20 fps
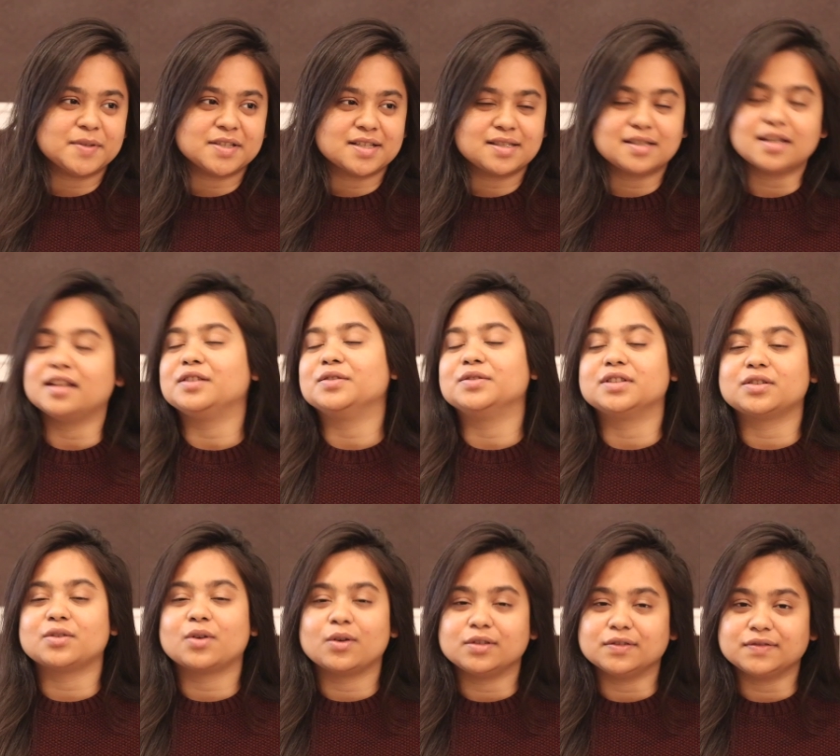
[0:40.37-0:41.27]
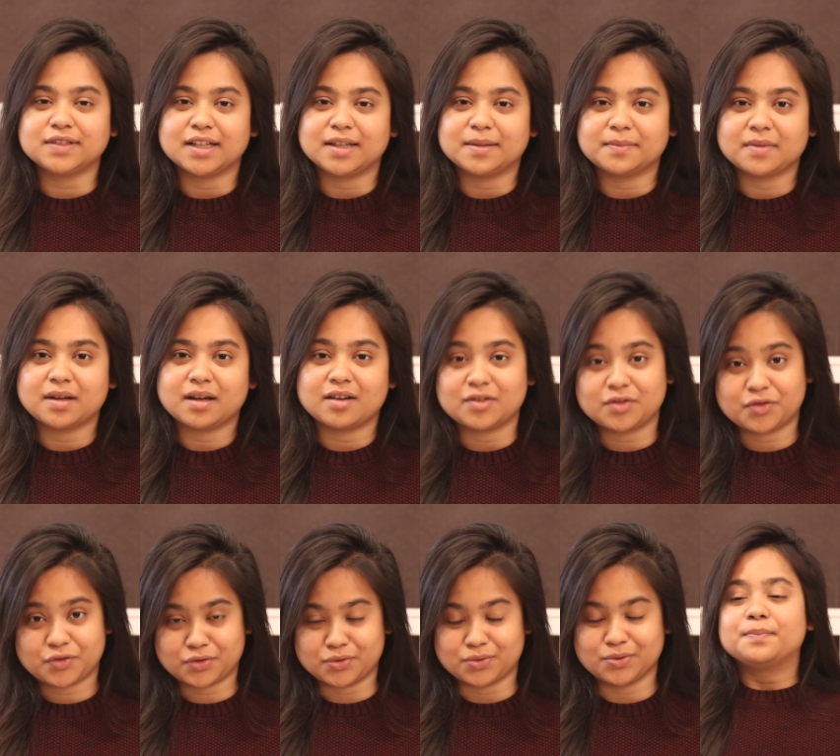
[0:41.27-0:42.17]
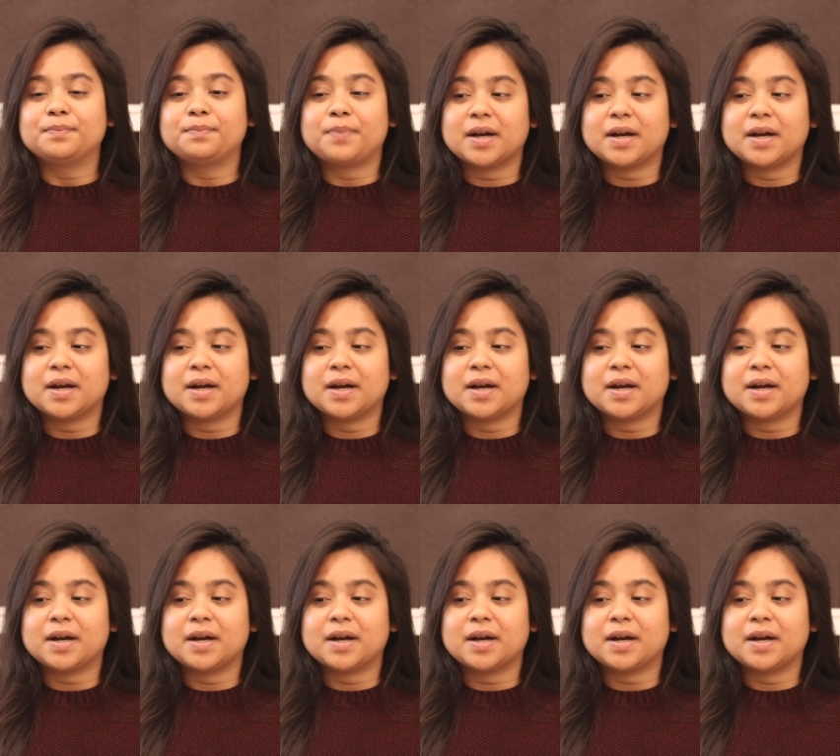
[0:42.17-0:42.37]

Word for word: me just tell you that all of them are true.